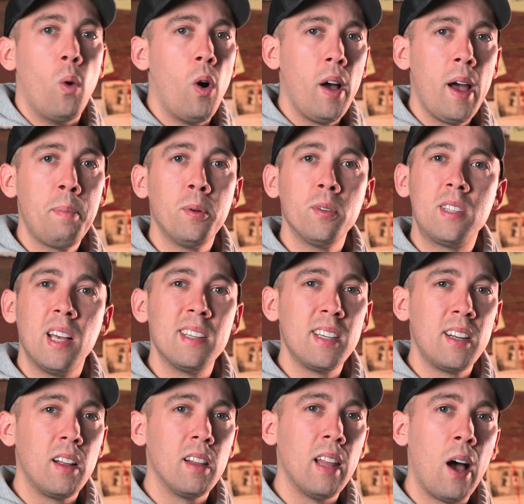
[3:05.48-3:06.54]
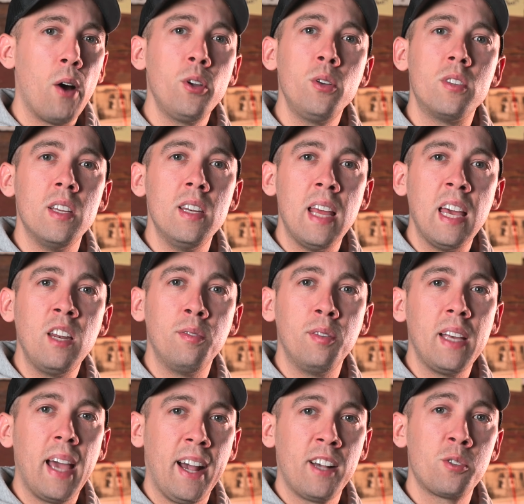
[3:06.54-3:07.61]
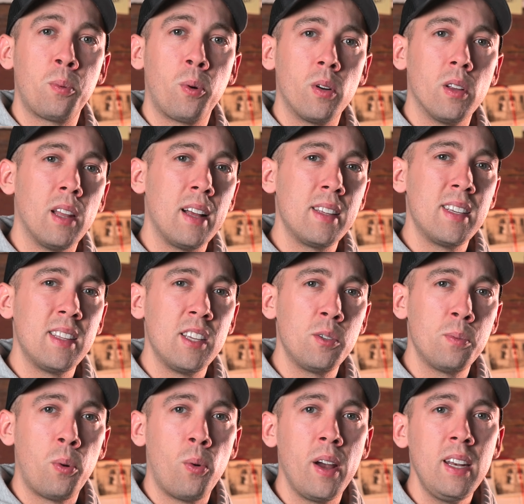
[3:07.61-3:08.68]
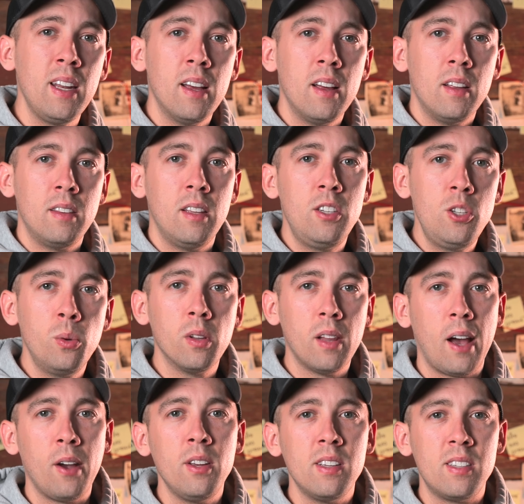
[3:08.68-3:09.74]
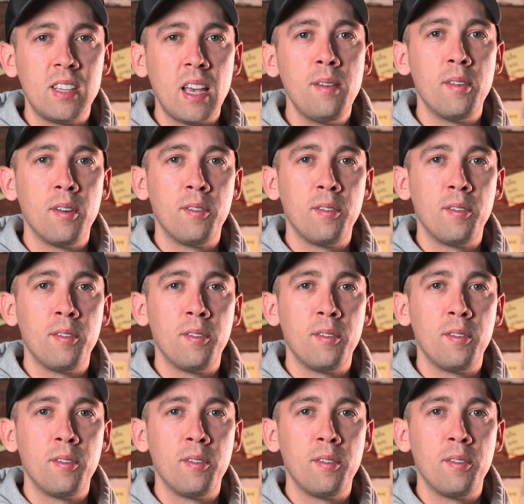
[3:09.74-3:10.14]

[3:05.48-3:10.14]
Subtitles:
While Apple doesn't allow you to natively export LUTs at this point, they do allow you to save